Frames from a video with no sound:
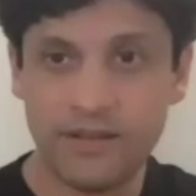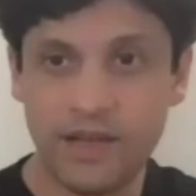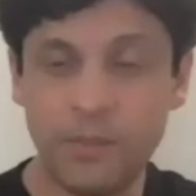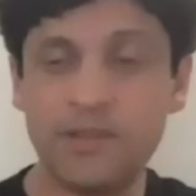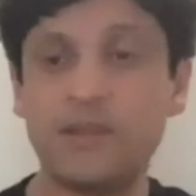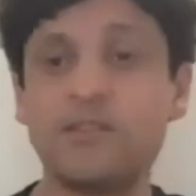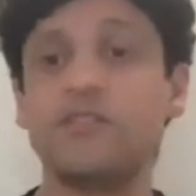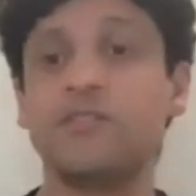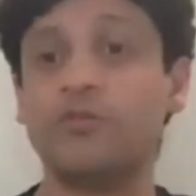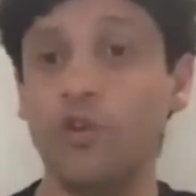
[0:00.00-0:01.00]
I mean, there is
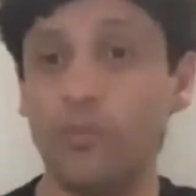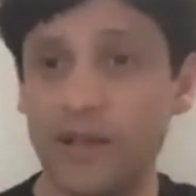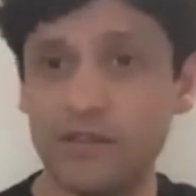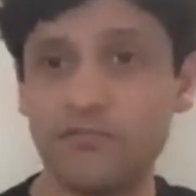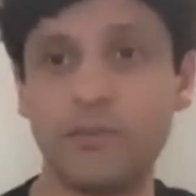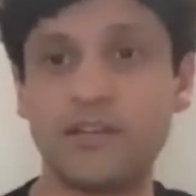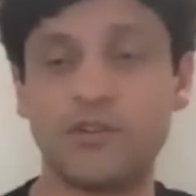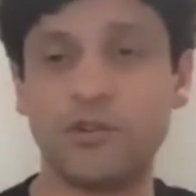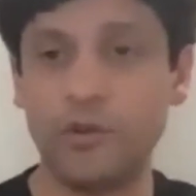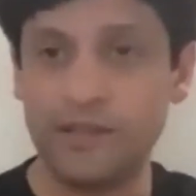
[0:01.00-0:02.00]
just so much
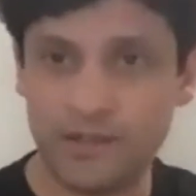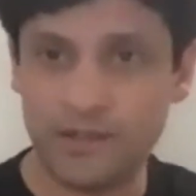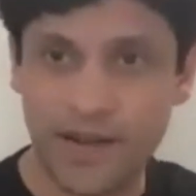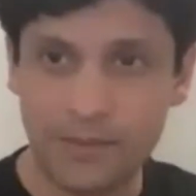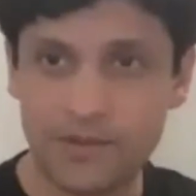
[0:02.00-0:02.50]
information on your Instagram,